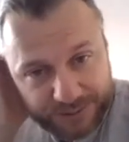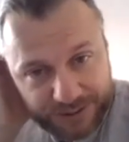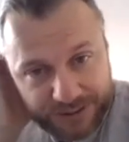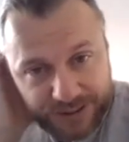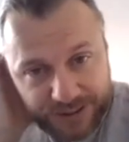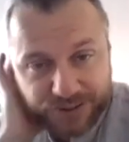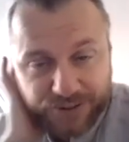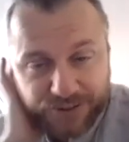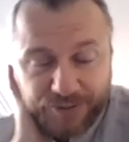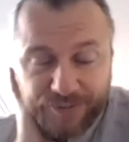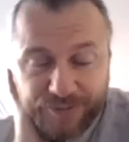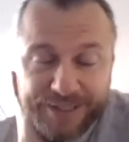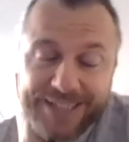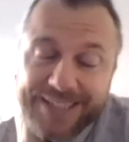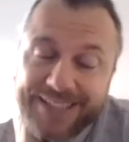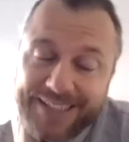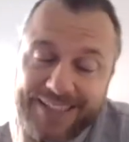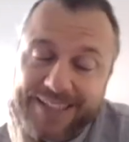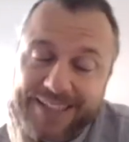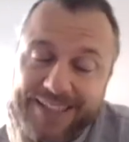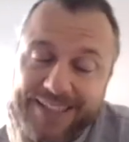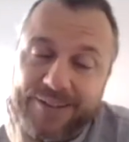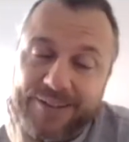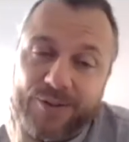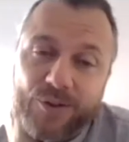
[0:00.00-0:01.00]
we screened
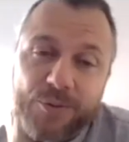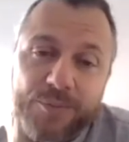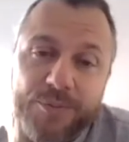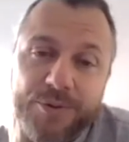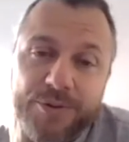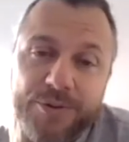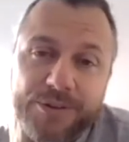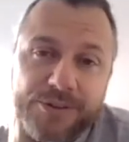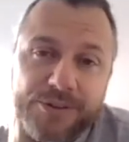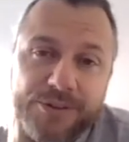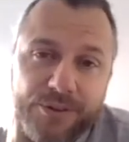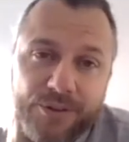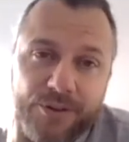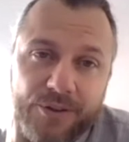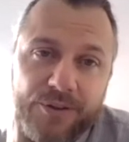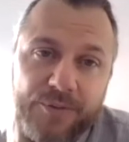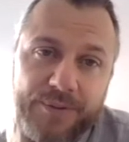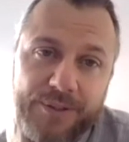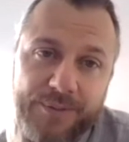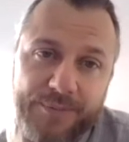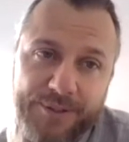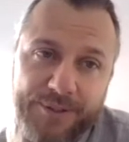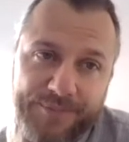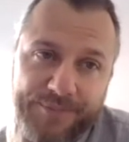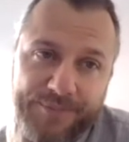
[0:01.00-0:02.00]
in almost all
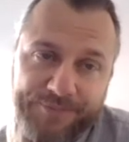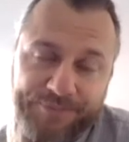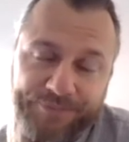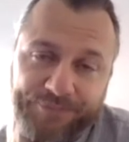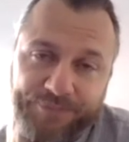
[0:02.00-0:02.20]
women.